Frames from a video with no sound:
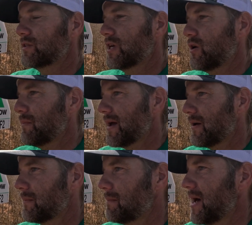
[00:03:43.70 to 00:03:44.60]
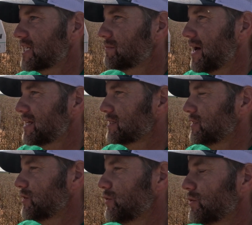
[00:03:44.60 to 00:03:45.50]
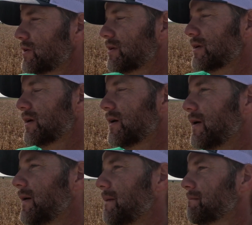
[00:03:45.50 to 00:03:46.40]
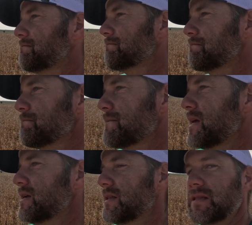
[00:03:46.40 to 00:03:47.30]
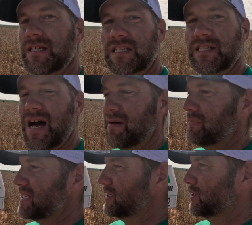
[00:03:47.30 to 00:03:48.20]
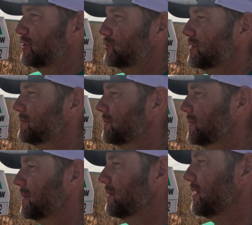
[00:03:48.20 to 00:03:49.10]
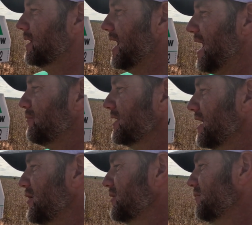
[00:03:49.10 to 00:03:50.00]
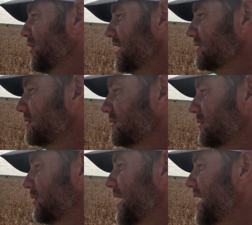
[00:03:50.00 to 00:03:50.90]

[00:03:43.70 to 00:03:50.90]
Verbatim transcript: talking about maximizing yield. Um, this is not bean country. Uh, I would call Nebraska or